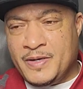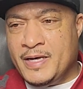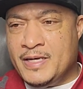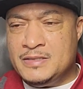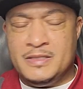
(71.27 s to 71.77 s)

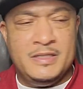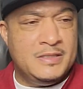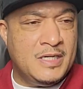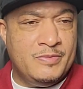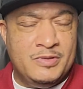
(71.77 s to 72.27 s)
pass.
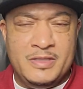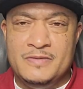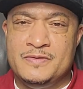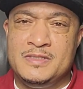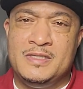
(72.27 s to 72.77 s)
Anytime you leave
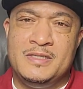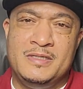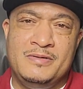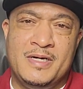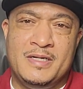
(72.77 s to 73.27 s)
the
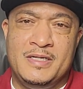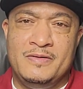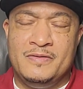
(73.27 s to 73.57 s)
facility, you got to